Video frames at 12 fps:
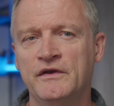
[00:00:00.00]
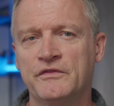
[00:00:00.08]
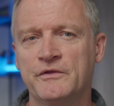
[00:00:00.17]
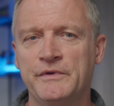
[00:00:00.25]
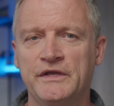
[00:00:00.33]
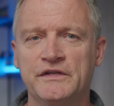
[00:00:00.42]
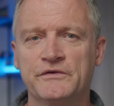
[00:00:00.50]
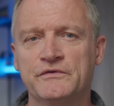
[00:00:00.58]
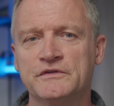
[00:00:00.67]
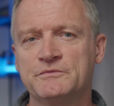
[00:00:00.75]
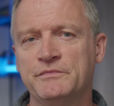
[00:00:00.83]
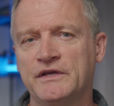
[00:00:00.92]
The main
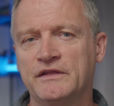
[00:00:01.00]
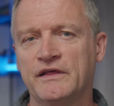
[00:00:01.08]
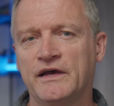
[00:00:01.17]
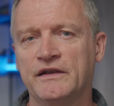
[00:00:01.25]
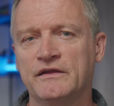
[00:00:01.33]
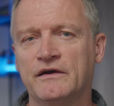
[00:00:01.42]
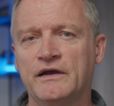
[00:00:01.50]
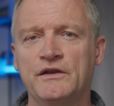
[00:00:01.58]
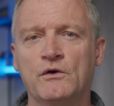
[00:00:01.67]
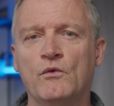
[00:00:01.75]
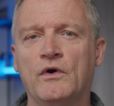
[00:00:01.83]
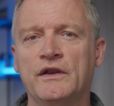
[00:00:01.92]
difference being that I
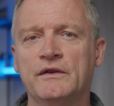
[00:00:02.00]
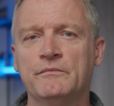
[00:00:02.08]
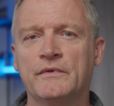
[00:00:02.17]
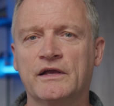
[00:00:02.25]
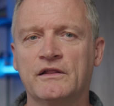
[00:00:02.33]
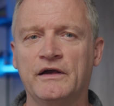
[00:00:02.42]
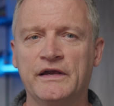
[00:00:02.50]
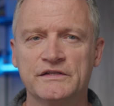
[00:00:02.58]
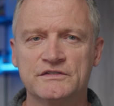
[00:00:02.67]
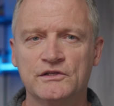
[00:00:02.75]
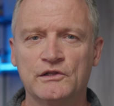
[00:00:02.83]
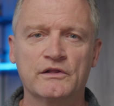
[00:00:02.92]
don't want my
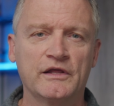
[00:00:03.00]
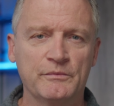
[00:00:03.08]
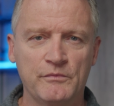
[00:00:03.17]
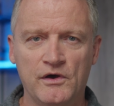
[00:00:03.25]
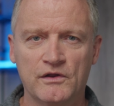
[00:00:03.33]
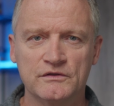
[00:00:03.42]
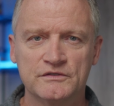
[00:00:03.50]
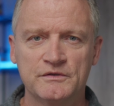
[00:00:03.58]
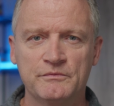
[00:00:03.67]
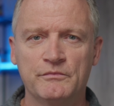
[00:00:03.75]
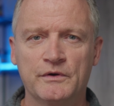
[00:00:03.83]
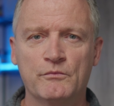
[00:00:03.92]
clients to look like models,
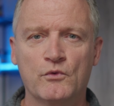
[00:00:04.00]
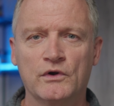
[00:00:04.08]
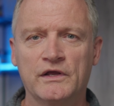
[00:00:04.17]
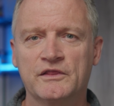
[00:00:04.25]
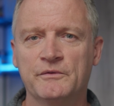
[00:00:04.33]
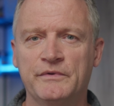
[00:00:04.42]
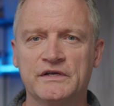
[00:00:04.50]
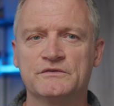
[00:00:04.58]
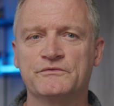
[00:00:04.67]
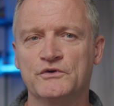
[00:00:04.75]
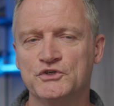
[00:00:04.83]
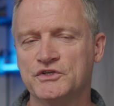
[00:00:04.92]
but more like the best
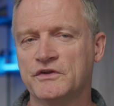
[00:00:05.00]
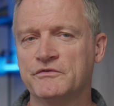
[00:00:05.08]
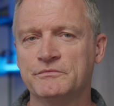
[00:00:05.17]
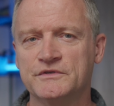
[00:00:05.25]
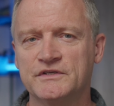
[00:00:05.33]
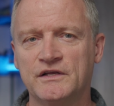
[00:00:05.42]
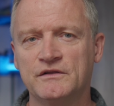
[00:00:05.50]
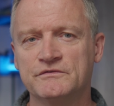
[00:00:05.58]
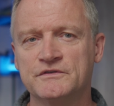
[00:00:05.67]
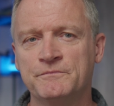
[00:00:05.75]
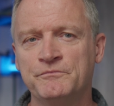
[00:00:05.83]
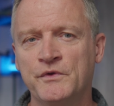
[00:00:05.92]
version of
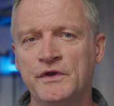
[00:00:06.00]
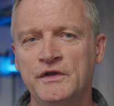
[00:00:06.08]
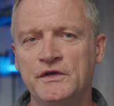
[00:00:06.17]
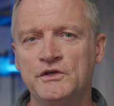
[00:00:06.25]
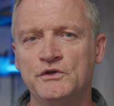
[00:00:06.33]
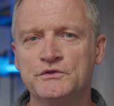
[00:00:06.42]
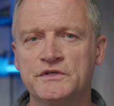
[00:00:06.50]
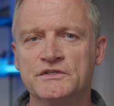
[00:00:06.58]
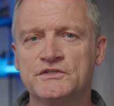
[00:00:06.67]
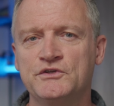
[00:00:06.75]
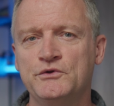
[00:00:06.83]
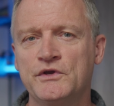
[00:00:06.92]
themselves. Using
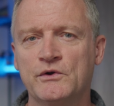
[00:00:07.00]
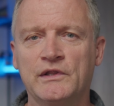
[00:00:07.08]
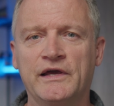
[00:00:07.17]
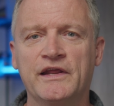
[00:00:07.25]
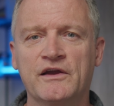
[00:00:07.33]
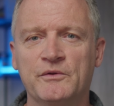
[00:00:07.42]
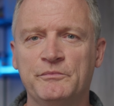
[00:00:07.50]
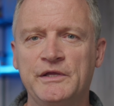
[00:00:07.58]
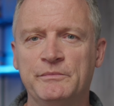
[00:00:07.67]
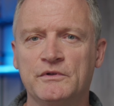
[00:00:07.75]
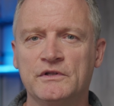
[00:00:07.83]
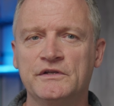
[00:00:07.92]
studio lighting on
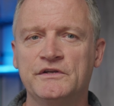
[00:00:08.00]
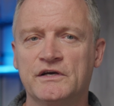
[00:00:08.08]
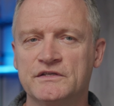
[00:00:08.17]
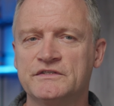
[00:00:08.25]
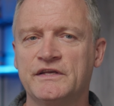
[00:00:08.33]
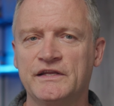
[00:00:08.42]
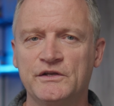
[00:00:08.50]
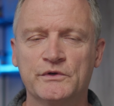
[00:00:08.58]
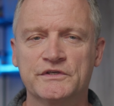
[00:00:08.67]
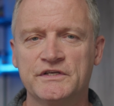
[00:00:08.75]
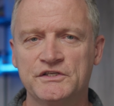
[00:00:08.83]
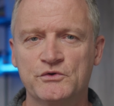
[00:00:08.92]
people does tend to
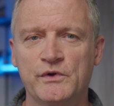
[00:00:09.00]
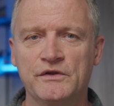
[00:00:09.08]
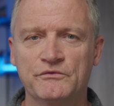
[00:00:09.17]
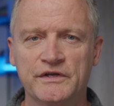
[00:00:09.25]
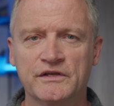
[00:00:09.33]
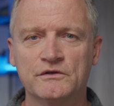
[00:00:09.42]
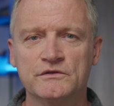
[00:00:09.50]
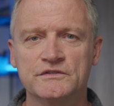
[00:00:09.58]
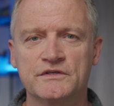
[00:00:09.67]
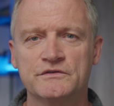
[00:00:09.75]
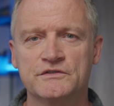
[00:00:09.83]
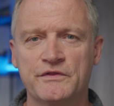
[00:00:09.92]
accentuate
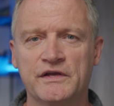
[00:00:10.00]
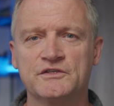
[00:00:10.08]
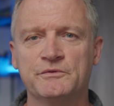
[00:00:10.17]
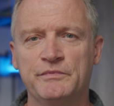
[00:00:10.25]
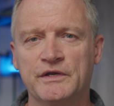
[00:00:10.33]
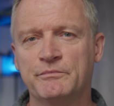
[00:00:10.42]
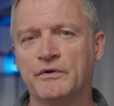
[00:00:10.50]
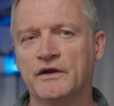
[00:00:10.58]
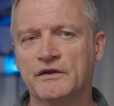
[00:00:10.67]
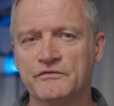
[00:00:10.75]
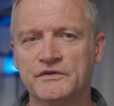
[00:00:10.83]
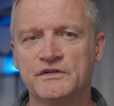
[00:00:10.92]
wrinkles, so that's a big
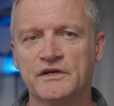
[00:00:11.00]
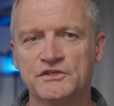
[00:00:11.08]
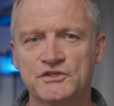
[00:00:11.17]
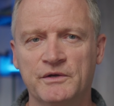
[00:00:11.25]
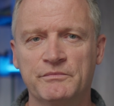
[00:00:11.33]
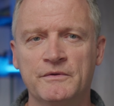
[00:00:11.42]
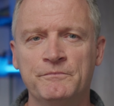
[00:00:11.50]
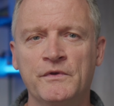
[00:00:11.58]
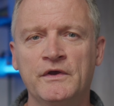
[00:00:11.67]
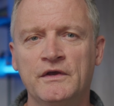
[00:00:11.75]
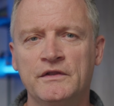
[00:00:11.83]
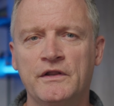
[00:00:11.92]
part of the touch-up.
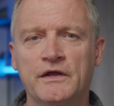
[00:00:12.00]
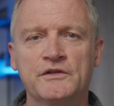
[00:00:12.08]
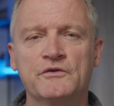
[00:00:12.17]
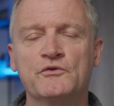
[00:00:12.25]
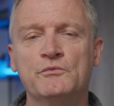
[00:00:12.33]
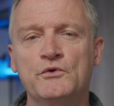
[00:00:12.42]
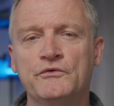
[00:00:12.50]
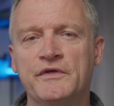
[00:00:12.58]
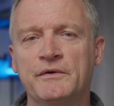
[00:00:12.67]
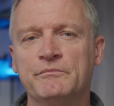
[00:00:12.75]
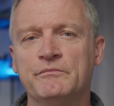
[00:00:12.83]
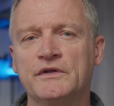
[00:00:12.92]
Not to remove
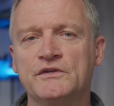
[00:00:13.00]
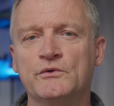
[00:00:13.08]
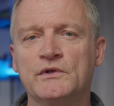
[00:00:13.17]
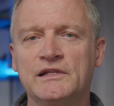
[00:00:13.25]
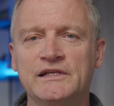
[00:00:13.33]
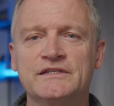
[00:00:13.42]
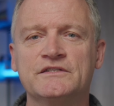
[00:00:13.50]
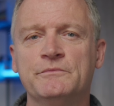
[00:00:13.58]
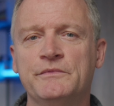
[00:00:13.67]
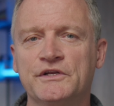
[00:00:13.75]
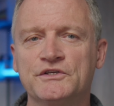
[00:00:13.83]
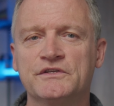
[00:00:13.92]
them, but to at least
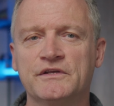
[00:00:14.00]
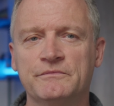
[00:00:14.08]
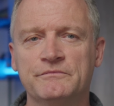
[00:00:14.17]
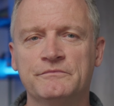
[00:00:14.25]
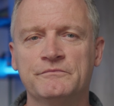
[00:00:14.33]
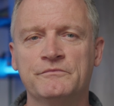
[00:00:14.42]
diminish them.